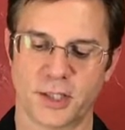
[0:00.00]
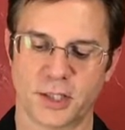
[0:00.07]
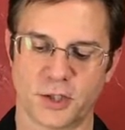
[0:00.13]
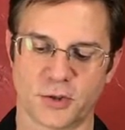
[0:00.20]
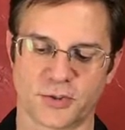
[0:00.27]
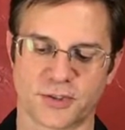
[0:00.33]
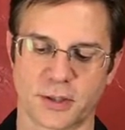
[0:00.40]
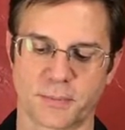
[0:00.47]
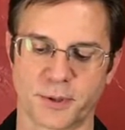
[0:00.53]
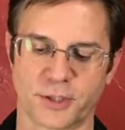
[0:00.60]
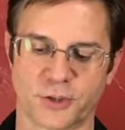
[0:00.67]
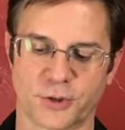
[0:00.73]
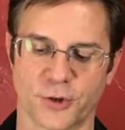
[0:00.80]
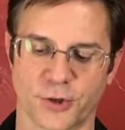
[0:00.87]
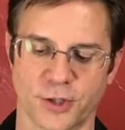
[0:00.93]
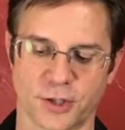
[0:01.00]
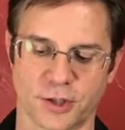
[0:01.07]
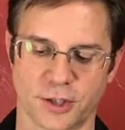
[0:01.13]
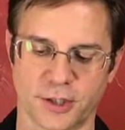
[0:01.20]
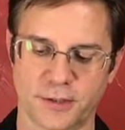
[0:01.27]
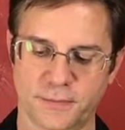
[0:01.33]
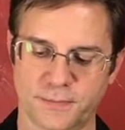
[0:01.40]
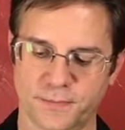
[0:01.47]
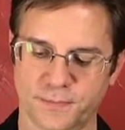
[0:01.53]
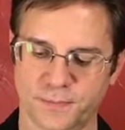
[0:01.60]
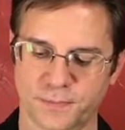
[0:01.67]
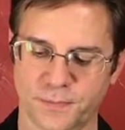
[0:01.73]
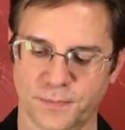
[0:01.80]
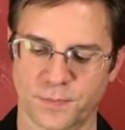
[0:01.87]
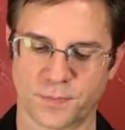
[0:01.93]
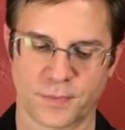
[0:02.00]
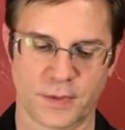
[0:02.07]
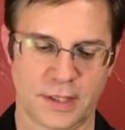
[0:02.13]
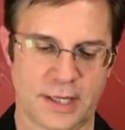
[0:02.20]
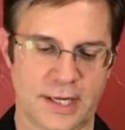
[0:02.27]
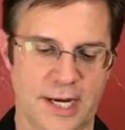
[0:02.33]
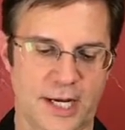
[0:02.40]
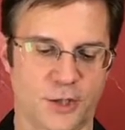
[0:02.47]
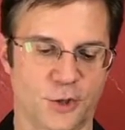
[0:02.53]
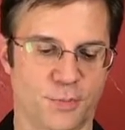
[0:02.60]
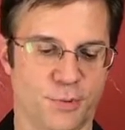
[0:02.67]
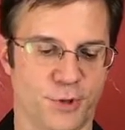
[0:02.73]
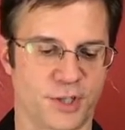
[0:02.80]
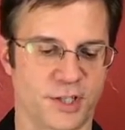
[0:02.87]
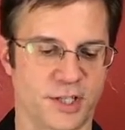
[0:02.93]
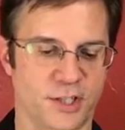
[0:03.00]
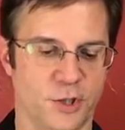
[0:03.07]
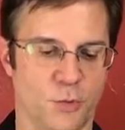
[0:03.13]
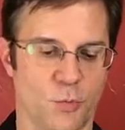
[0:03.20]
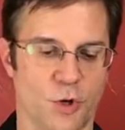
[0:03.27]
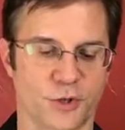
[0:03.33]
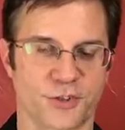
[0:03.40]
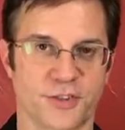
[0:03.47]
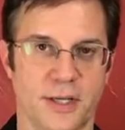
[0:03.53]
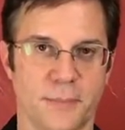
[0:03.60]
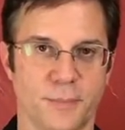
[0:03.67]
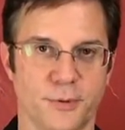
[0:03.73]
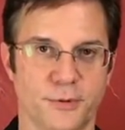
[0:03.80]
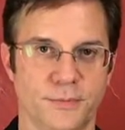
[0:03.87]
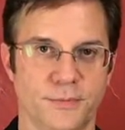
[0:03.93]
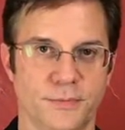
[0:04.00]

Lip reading: You would simply turn it on, and you'd put it in your water sample,